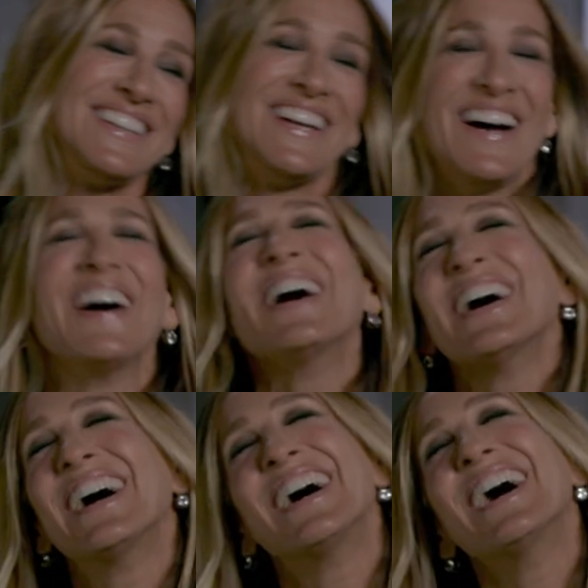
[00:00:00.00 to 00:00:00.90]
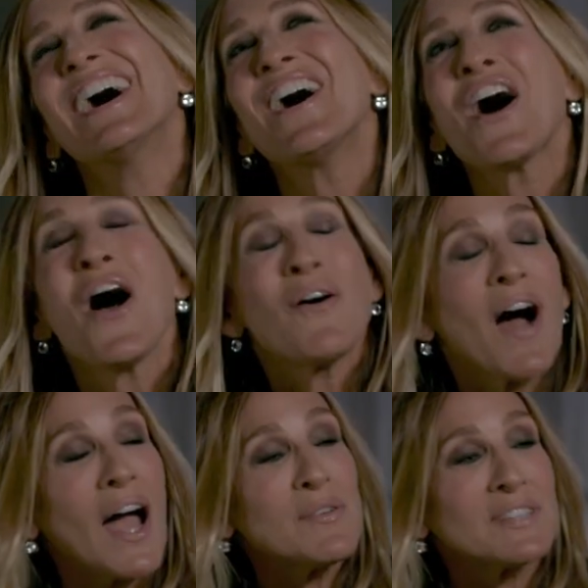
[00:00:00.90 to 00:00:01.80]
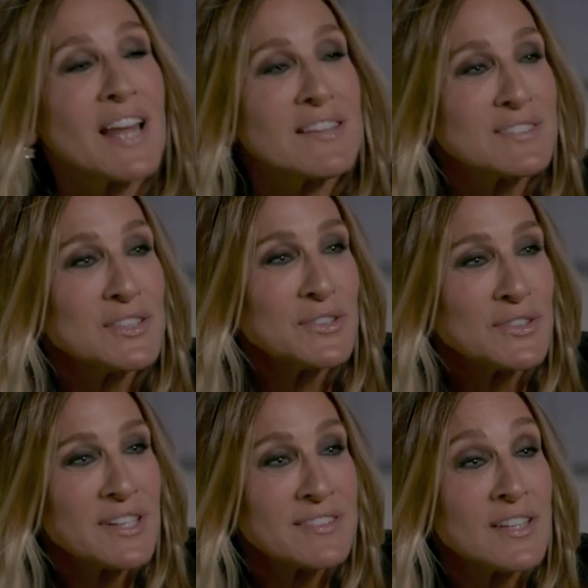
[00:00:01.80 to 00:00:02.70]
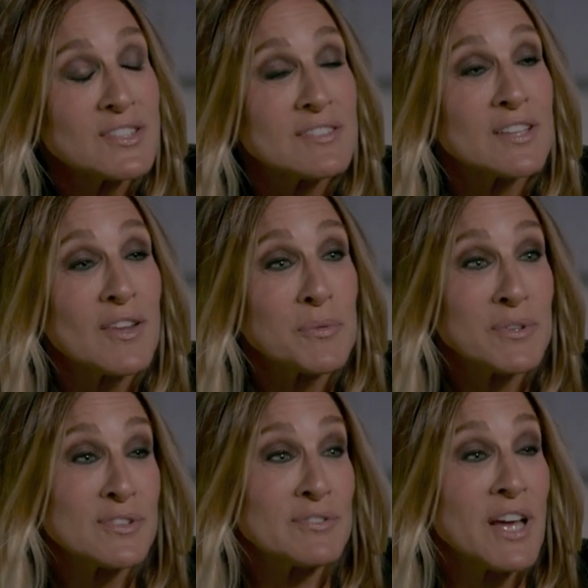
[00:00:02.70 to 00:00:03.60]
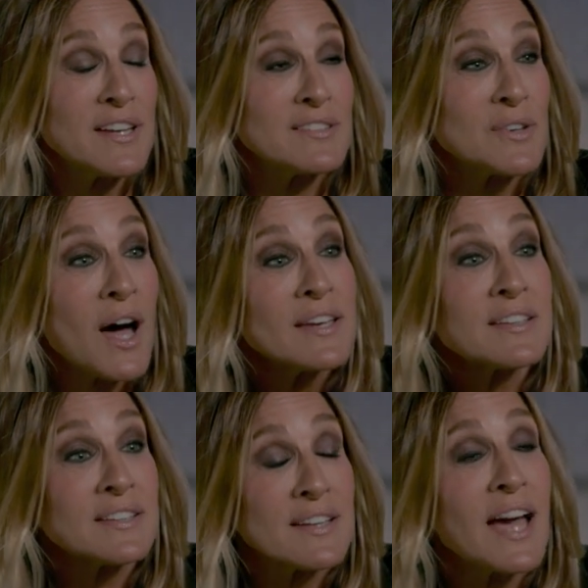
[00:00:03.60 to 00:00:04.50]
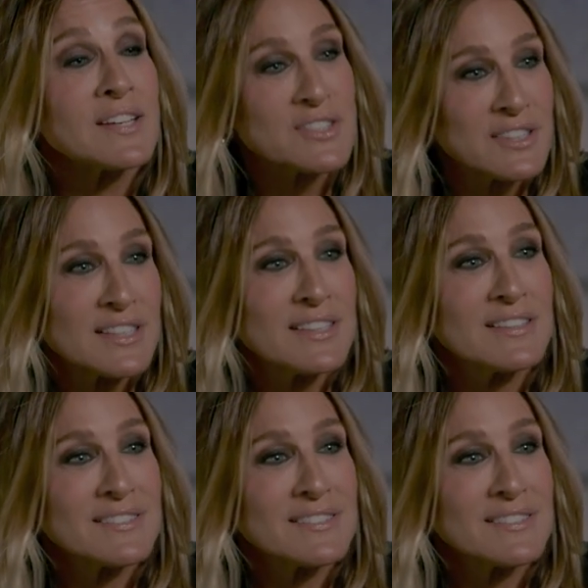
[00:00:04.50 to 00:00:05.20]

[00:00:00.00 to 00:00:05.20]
so, well, I was going to ask you because I just saw The Wizard of Lies, mm -hmm. so I mm-hmm. can actually,